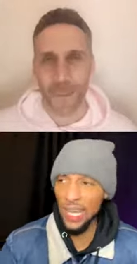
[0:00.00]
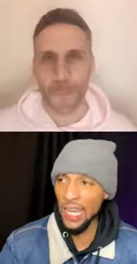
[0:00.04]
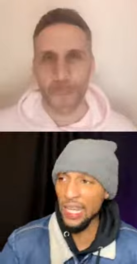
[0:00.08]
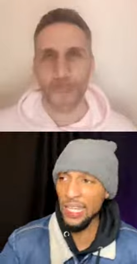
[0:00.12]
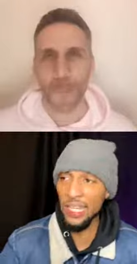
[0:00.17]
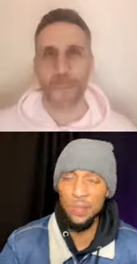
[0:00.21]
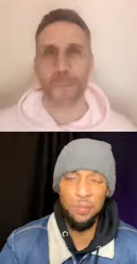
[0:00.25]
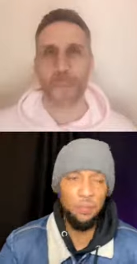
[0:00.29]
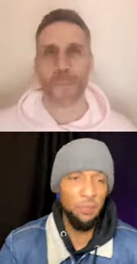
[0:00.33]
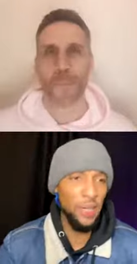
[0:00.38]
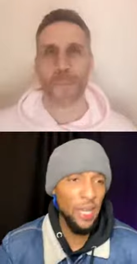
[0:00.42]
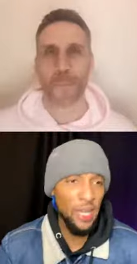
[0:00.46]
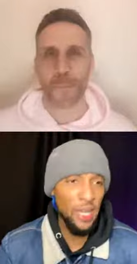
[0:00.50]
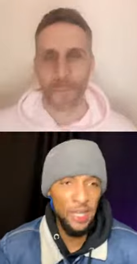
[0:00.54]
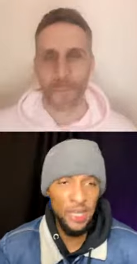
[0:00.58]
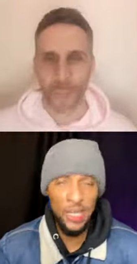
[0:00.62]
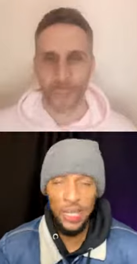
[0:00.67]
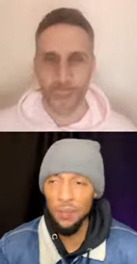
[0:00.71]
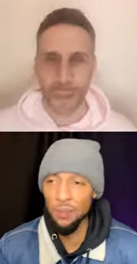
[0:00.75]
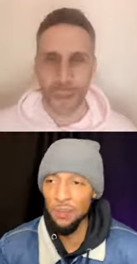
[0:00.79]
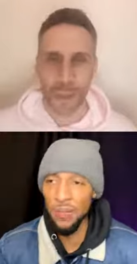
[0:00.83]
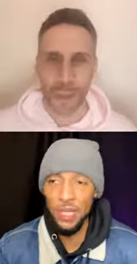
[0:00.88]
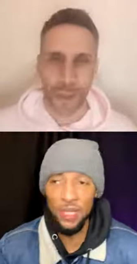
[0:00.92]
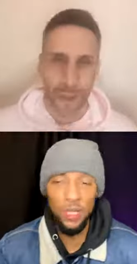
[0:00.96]
Speaker 1: ain't get paid yet.
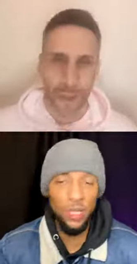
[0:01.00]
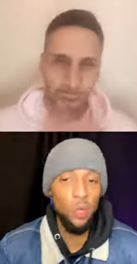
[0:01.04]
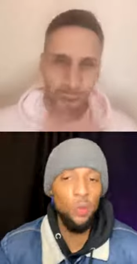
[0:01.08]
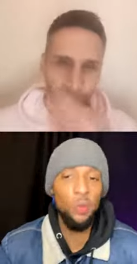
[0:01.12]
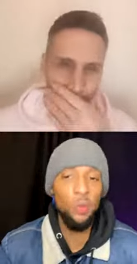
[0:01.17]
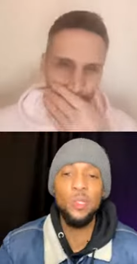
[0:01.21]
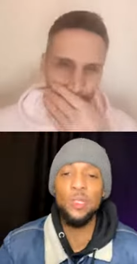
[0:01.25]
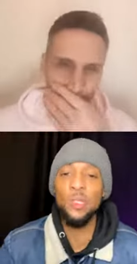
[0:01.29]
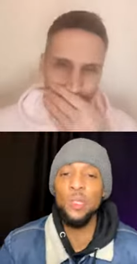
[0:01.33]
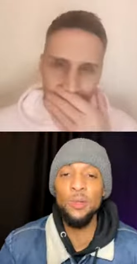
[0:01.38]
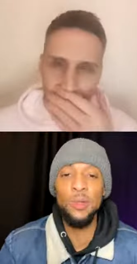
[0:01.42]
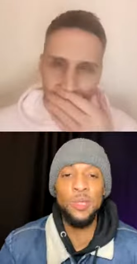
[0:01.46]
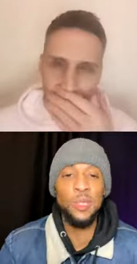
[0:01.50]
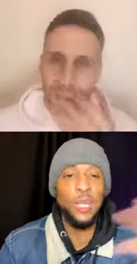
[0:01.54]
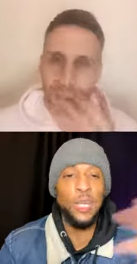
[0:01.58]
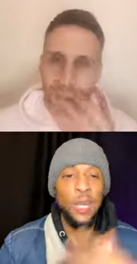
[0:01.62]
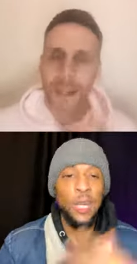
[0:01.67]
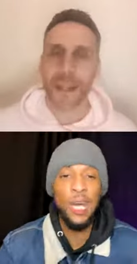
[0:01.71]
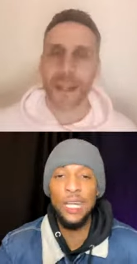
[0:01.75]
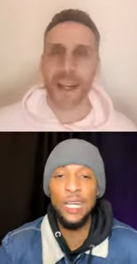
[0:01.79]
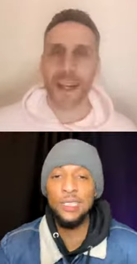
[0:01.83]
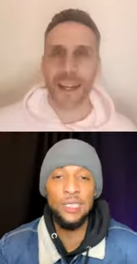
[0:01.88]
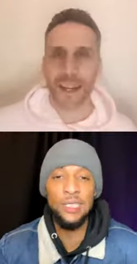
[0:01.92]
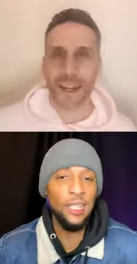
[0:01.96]
I'm like, yo, we'll deal with that.
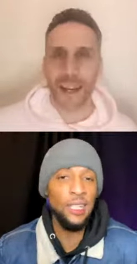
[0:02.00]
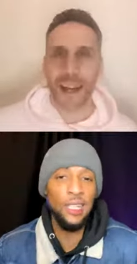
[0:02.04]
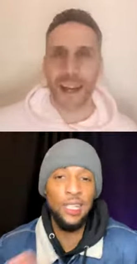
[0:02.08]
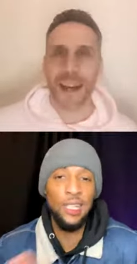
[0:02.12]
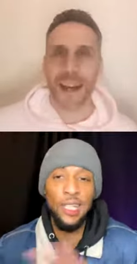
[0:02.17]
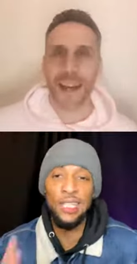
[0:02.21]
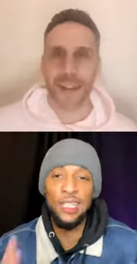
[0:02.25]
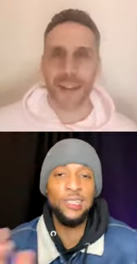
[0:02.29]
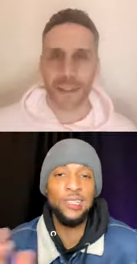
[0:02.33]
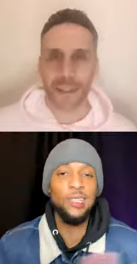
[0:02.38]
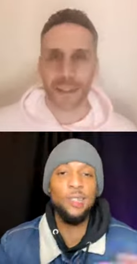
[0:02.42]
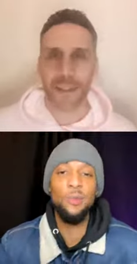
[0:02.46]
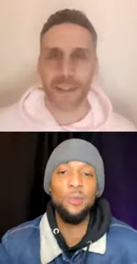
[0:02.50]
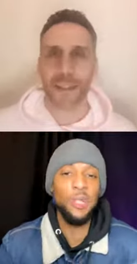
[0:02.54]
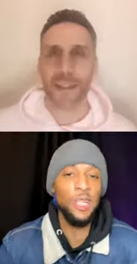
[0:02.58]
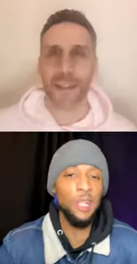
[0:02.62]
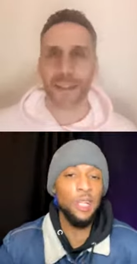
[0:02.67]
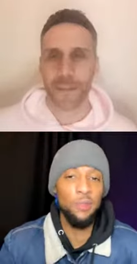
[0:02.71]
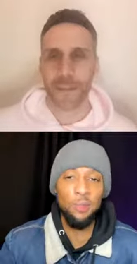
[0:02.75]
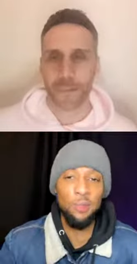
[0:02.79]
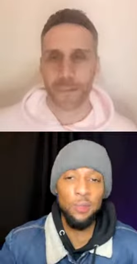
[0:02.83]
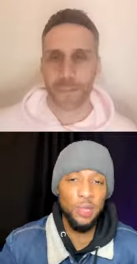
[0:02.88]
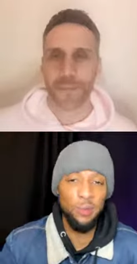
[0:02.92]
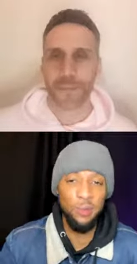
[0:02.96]
I'll take you, I'll deal
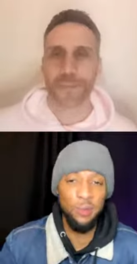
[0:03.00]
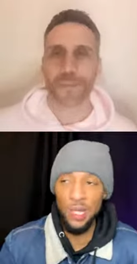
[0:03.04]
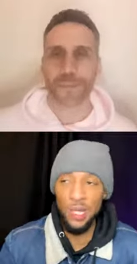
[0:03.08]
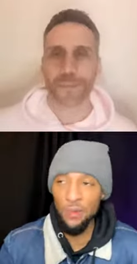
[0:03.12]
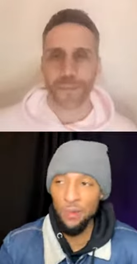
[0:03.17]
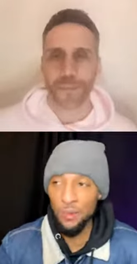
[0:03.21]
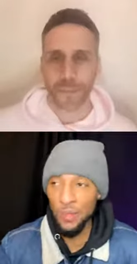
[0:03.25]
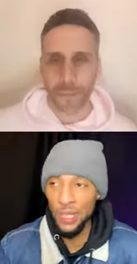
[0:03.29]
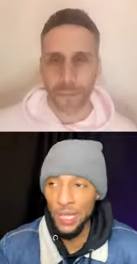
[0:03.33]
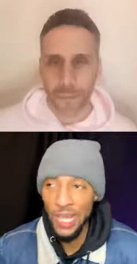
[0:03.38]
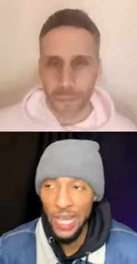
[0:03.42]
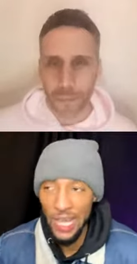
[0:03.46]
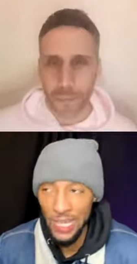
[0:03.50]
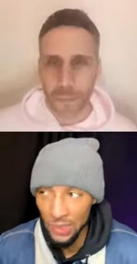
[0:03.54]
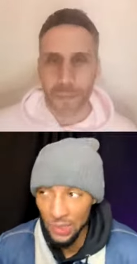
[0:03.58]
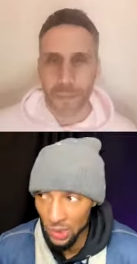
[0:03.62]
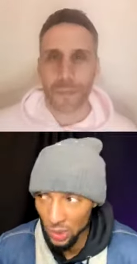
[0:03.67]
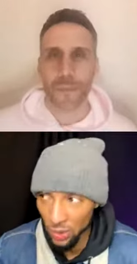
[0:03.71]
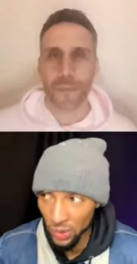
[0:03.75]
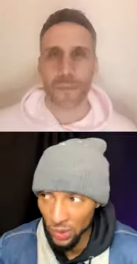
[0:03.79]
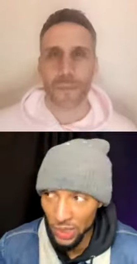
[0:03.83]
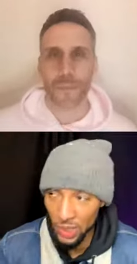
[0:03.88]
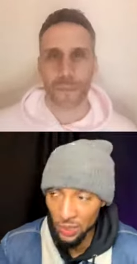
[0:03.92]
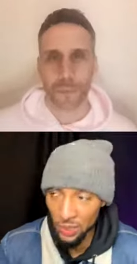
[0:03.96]
whatever we whatever we had.
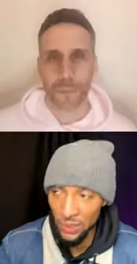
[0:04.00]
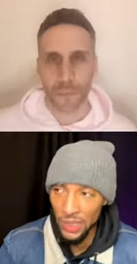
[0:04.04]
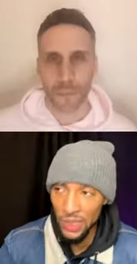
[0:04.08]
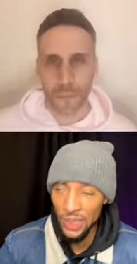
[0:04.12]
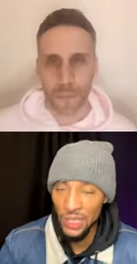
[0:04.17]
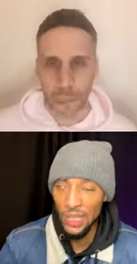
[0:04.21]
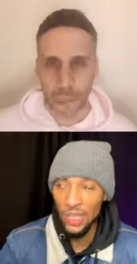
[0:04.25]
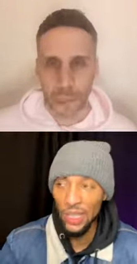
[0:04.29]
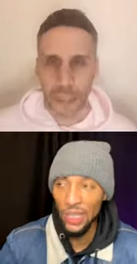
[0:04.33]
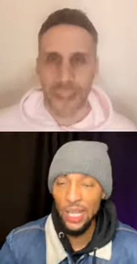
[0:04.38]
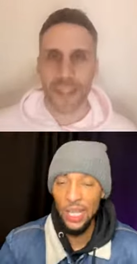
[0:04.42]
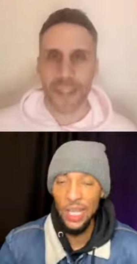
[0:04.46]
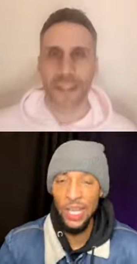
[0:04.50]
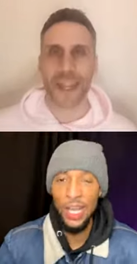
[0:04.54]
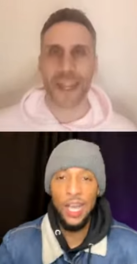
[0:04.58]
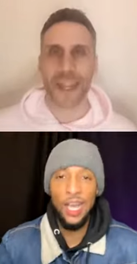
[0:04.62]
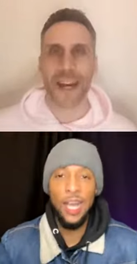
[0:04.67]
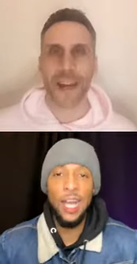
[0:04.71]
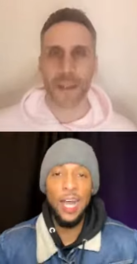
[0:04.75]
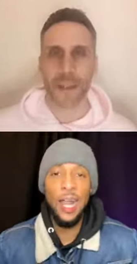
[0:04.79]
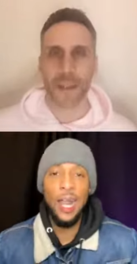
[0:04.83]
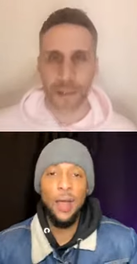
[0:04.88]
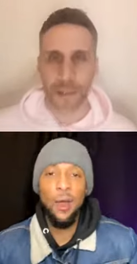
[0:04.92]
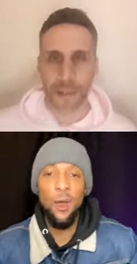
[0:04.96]
So literally
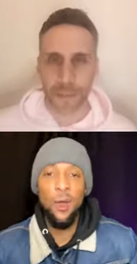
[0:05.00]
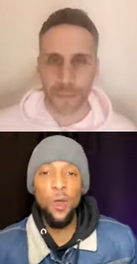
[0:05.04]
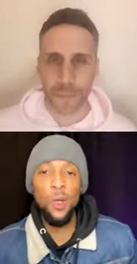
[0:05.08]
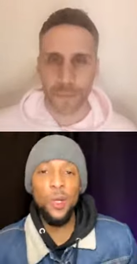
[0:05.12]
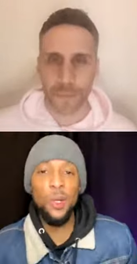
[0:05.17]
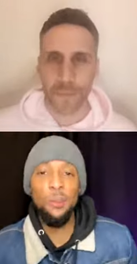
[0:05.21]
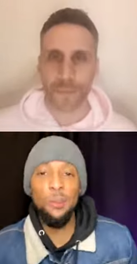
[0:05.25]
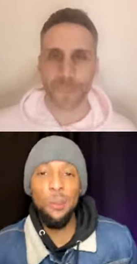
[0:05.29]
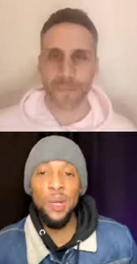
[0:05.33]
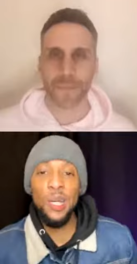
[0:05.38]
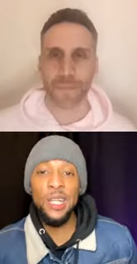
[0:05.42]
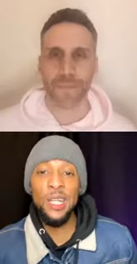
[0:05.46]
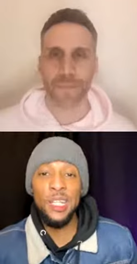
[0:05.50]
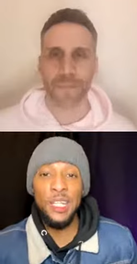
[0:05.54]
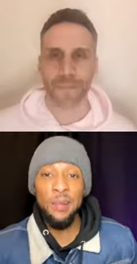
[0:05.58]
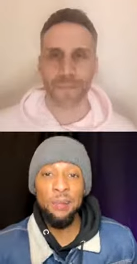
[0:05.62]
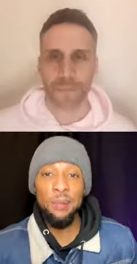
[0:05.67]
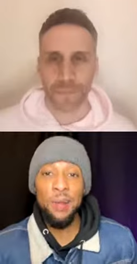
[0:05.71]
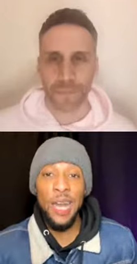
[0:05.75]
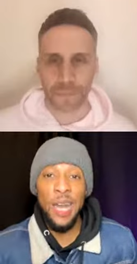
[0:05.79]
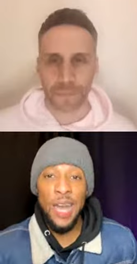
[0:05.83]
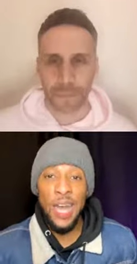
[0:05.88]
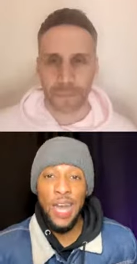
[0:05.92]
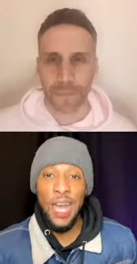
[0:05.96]
Exactly. All the money in
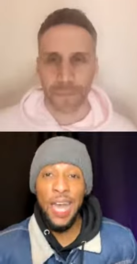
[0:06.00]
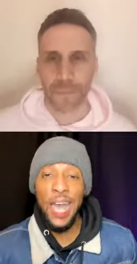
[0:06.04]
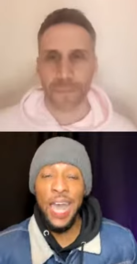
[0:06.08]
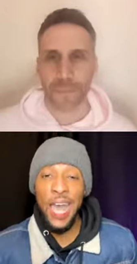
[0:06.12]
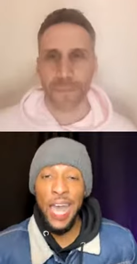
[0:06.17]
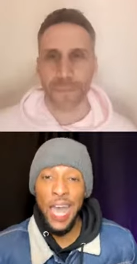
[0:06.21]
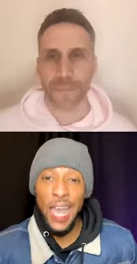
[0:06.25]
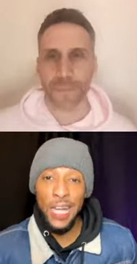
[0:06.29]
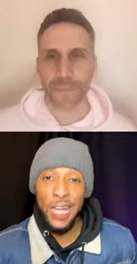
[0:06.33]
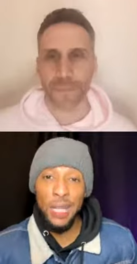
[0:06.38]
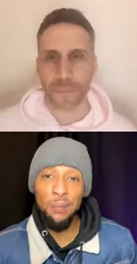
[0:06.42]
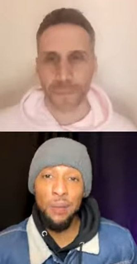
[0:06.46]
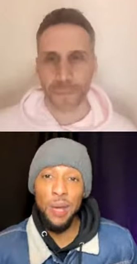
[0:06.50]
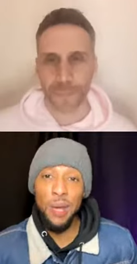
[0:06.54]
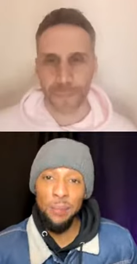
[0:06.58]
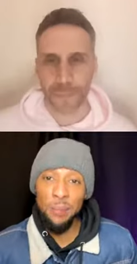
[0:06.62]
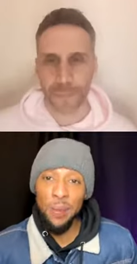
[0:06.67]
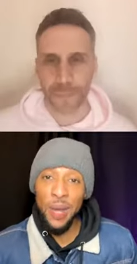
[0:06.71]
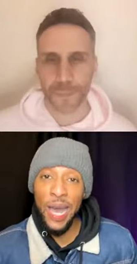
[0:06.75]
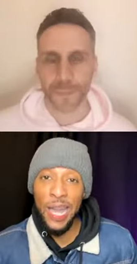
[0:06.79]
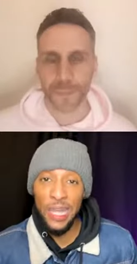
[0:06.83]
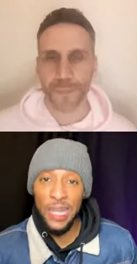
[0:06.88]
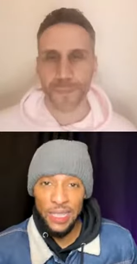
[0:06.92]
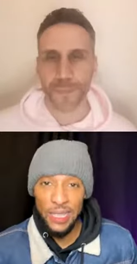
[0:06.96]
my I had in my
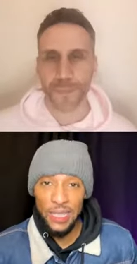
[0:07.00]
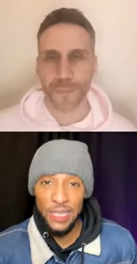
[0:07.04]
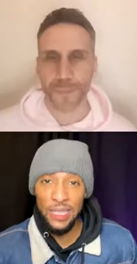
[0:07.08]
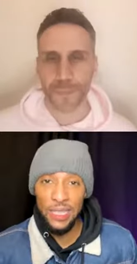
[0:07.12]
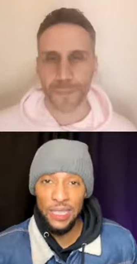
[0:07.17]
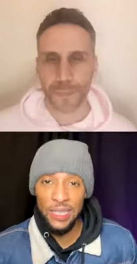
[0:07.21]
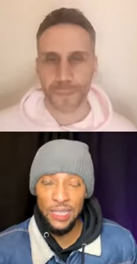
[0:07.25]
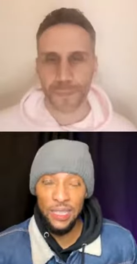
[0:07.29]
pocket.